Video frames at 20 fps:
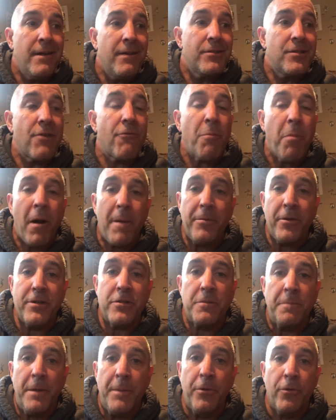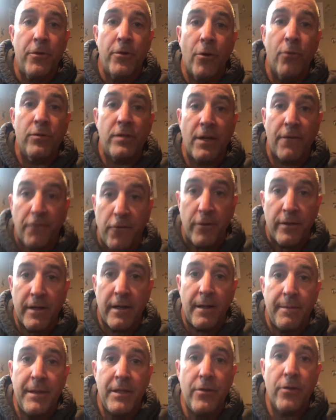General population people are no different.
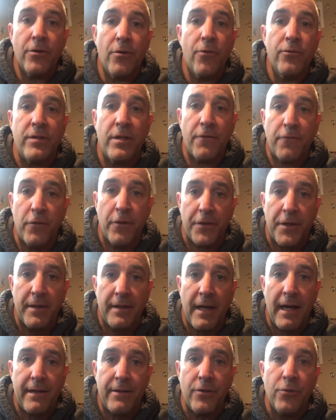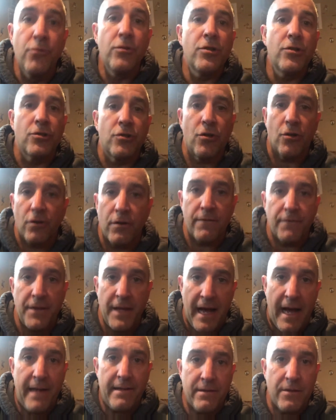I mean, you're no different than that. You deserve
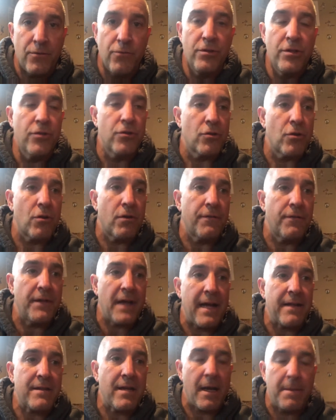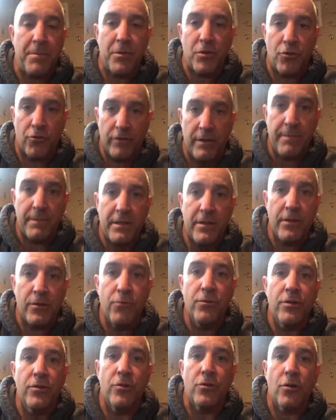that. You deserve that type of treatment. You
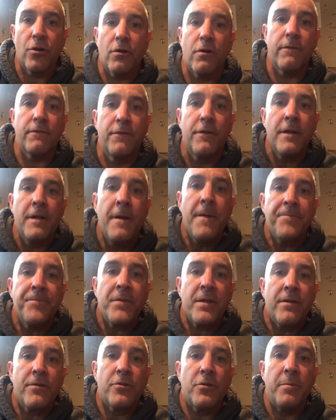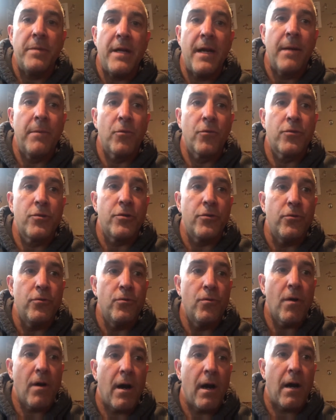deserve to be able
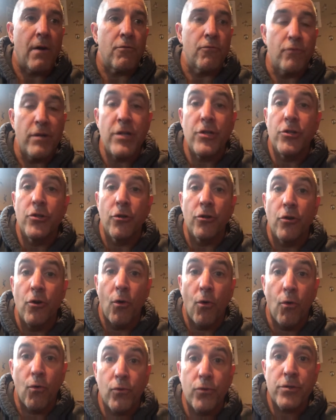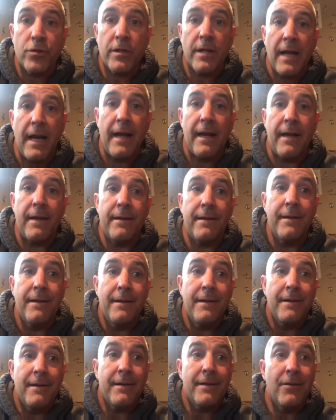to reach your goals. And,
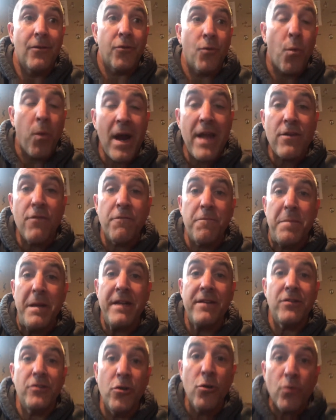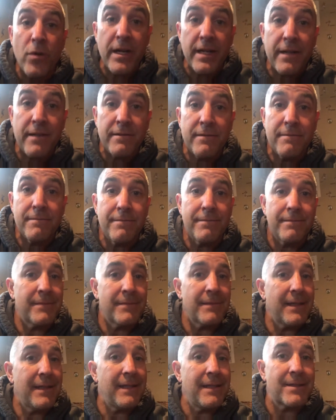you know, the way you've been doing it
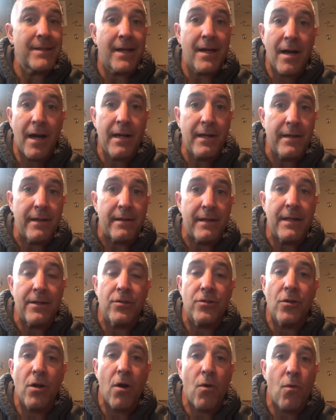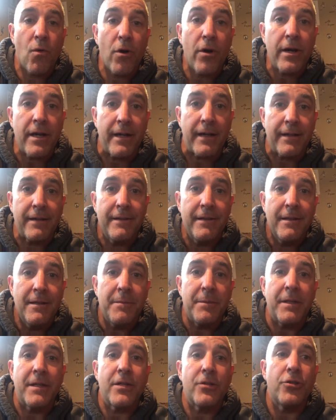isn't cutting it. It's not working
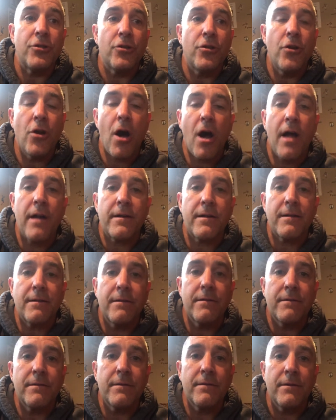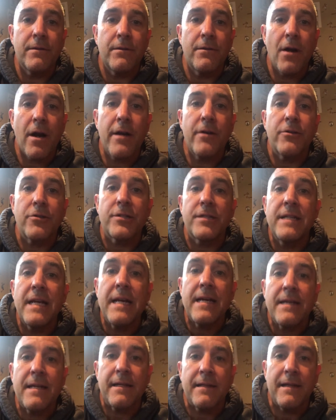because you're not
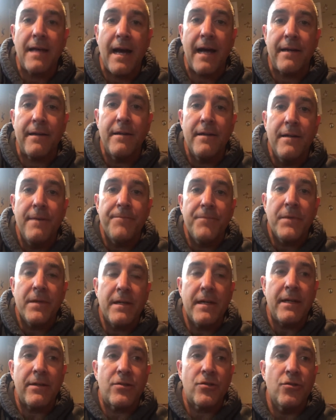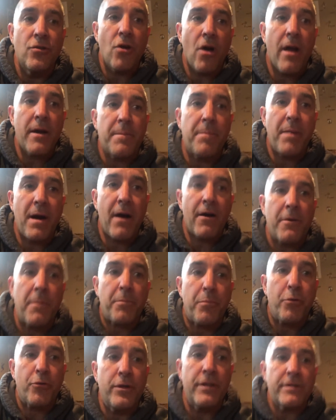understanding that it's not about a
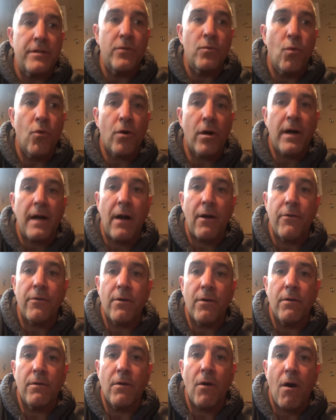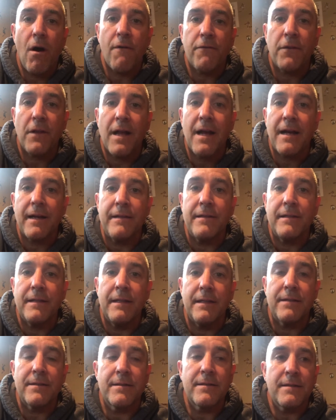printed workout offline.
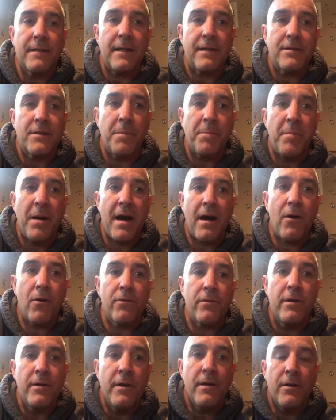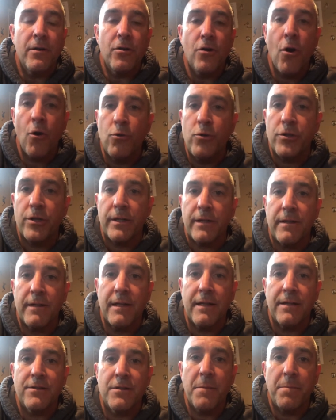It's about coaching.
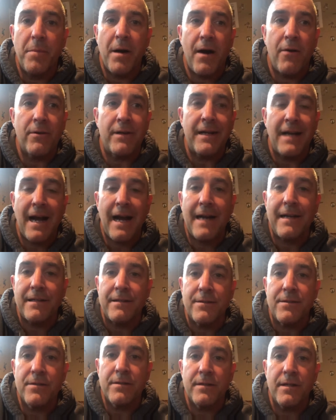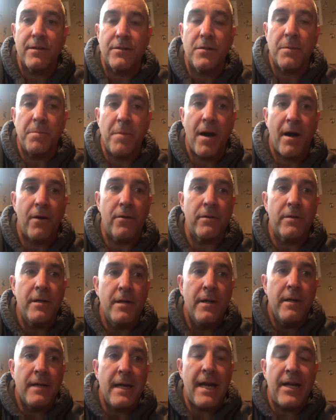It's about guidance. It's about
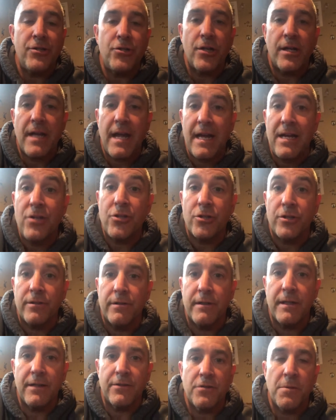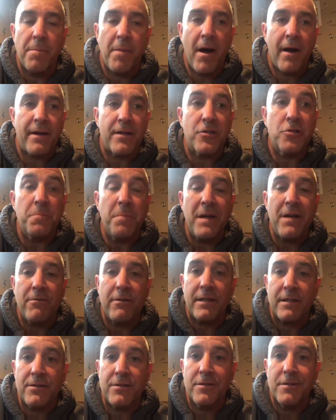education. It's about
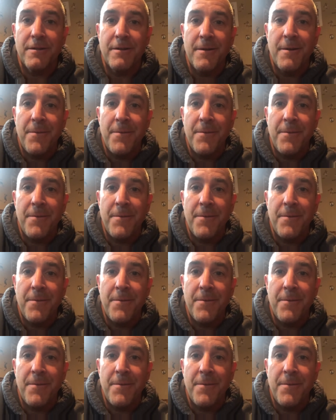experience.